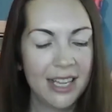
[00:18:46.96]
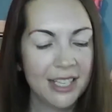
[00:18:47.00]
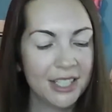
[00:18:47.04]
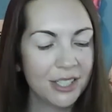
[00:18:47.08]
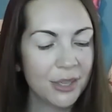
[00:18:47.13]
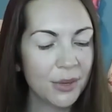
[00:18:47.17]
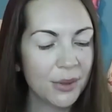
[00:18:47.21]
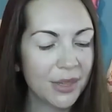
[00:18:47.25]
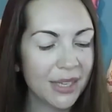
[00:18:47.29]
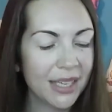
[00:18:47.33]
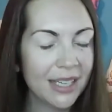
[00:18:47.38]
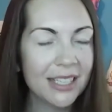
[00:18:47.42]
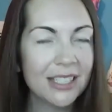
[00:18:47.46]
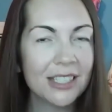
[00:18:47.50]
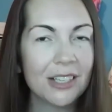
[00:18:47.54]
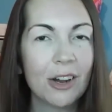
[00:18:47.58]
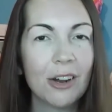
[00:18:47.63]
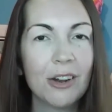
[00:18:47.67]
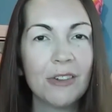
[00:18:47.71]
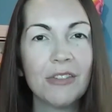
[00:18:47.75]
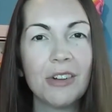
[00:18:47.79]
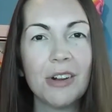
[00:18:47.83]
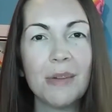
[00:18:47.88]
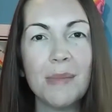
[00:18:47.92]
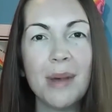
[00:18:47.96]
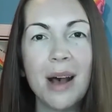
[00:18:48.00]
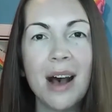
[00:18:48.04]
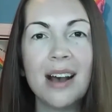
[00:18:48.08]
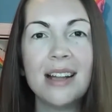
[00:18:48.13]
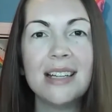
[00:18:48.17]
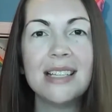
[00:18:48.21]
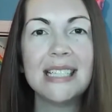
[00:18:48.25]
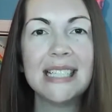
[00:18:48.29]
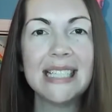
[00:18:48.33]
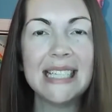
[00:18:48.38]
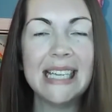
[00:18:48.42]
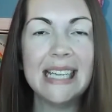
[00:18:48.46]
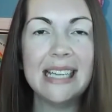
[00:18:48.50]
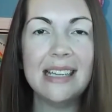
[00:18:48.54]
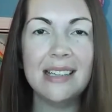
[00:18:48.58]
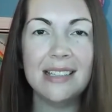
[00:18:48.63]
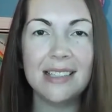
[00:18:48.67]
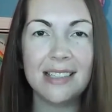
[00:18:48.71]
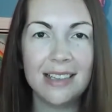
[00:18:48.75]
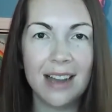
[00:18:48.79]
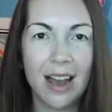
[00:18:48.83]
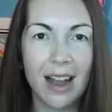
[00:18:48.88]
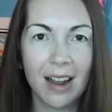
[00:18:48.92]
So these are from
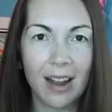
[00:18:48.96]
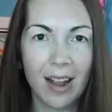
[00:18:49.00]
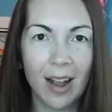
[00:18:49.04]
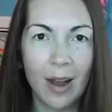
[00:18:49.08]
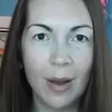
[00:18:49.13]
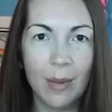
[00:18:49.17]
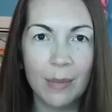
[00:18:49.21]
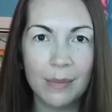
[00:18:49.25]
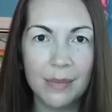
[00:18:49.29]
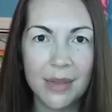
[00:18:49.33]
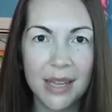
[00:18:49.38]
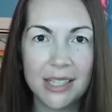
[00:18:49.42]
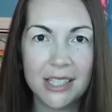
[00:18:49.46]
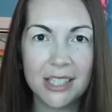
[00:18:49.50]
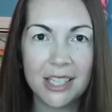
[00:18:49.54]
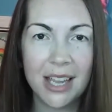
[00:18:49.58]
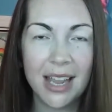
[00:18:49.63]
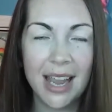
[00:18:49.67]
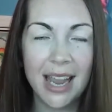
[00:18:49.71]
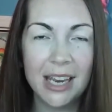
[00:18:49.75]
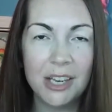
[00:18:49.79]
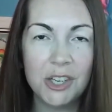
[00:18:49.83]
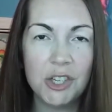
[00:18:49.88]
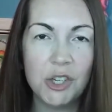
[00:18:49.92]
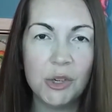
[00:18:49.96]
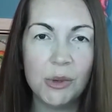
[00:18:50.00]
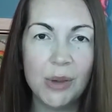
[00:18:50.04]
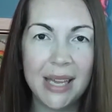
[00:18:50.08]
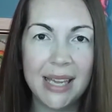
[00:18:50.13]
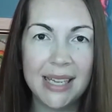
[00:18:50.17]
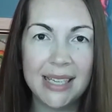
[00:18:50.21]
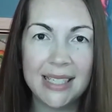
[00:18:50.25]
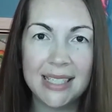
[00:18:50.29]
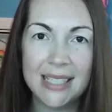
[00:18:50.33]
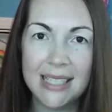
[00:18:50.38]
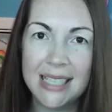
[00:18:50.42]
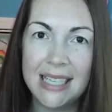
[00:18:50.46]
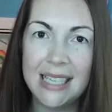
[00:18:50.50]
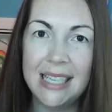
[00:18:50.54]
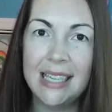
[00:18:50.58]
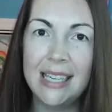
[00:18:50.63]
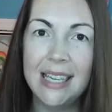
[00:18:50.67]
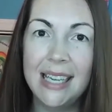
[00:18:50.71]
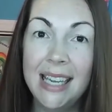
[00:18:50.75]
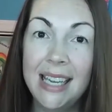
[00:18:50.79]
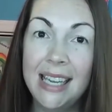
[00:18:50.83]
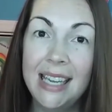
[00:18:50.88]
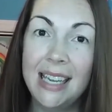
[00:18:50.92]
huntees.com. That's
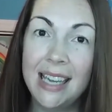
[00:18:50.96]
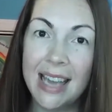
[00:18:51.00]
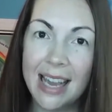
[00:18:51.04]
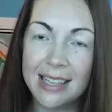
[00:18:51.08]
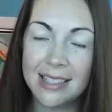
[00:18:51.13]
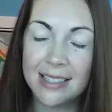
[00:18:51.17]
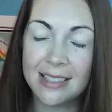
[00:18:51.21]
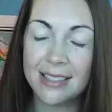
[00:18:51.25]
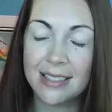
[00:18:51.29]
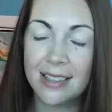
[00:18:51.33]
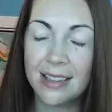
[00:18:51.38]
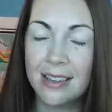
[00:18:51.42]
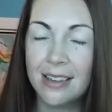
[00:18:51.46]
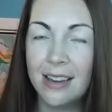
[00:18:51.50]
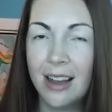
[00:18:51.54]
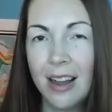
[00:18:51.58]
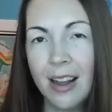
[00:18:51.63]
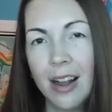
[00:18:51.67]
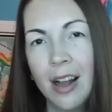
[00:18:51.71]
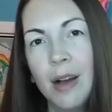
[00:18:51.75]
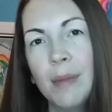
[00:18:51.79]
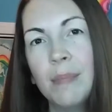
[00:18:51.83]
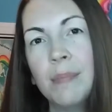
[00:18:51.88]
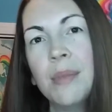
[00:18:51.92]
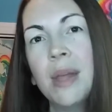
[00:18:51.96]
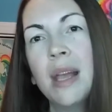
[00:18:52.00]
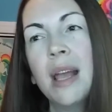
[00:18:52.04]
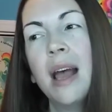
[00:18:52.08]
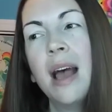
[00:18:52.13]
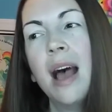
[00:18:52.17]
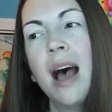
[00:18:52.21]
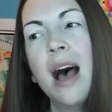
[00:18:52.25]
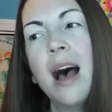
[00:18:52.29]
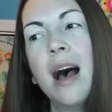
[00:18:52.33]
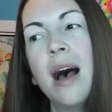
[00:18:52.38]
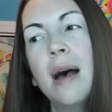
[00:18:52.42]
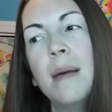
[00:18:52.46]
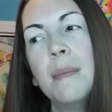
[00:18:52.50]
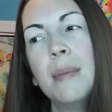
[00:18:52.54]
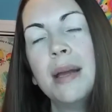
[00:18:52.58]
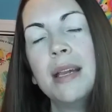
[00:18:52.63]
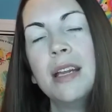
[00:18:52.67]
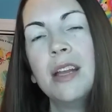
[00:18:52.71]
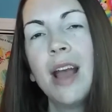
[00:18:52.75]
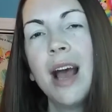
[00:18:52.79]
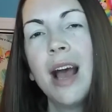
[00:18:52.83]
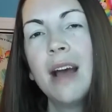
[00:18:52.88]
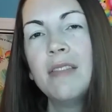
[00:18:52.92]
HUNTEES.com.
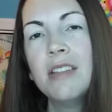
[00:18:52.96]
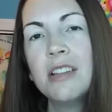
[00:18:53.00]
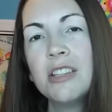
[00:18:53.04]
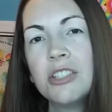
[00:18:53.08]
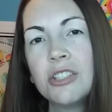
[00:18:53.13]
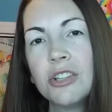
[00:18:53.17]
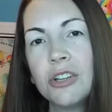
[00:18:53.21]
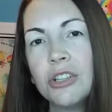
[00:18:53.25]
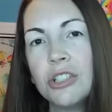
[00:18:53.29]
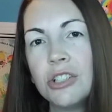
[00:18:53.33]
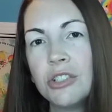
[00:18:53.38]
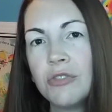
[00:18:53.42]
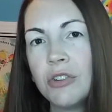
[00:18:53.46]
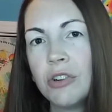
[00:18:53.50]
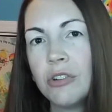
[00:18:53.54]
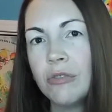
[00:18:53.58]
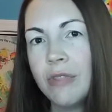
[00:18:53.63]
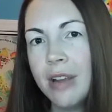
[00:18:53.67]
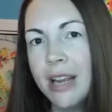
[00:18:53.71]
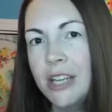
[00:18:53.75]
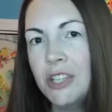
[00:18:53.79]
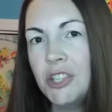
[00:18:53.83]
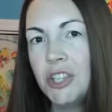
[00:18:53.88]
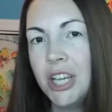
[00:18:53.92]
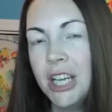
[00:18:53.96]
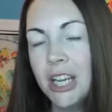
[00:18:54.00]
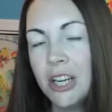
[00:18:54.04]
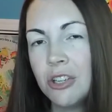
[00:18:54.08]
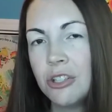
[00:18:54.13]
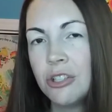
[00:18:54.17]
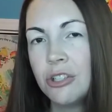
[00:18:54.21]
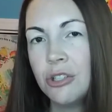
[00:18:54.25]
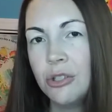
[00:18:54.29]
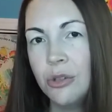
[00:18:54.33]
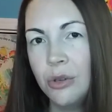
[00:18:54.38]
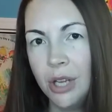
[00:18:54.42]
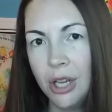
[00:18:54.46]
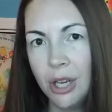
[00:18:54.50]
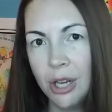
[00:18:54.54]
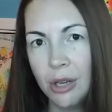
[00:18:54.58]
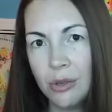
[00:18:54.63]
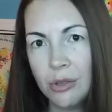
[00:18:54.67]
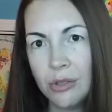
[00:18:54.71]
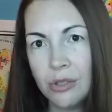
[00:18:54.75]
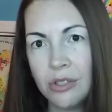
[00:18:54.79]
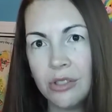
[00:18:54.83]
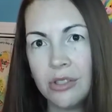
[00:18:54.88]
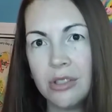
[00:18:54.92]
And you have to search for Rage Gear
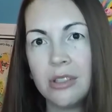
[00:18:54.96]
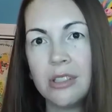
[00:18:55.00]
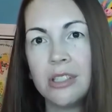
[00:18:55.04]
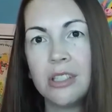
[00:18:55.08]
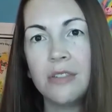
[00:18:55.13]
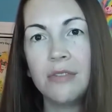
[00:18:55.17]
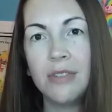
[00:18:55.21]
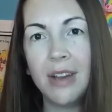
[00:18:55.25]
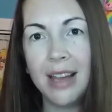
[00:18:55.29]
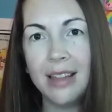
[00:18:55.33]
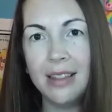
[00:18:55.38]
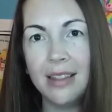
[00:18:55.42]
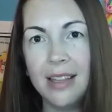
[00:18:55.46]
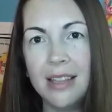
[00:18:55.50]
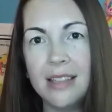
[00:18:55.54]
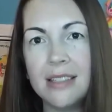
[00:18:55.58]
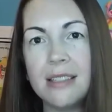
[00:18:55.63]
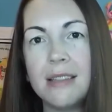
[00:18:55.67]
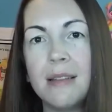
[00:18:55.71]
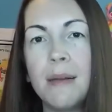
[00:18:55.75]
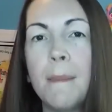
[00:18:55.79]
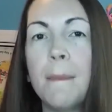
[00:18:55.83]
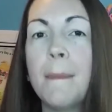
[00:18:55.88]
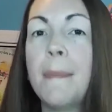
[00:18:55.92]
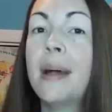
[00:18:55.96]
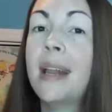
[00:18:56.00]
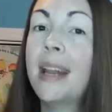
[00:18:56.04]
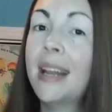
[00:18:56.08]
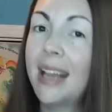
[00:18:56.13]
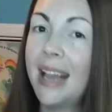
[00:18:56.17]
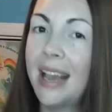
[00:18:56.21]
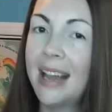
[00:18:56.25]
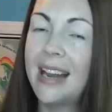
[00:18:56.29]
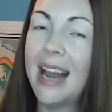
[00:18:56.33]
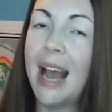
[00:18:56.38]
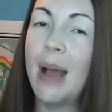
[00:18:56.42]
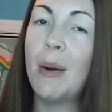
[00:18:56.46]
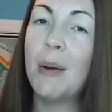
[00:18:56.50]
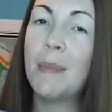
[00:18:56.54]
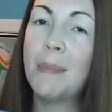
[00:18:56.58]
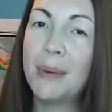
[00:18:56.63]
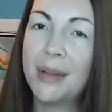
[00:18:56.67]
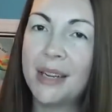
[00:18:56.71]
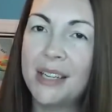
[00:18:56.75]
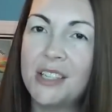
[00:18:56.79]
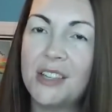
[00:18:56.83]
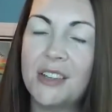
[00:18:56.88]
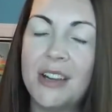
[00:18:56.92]
Studios to find these. But again, I will
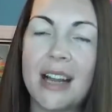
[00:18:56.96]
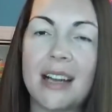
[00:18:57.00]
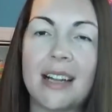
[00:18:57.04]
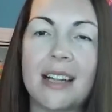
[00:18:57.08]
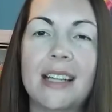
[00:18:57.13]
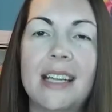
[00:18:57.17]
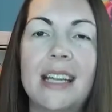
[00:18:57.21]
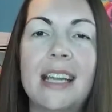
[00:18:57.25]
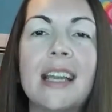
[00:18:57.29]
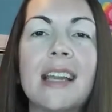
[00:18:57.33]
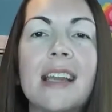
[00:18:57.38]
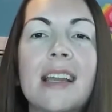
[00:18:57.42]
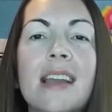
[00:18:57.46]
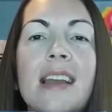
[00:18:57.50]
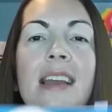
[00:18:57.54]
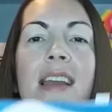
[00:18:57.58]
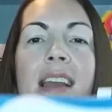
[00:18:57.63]
put a direct link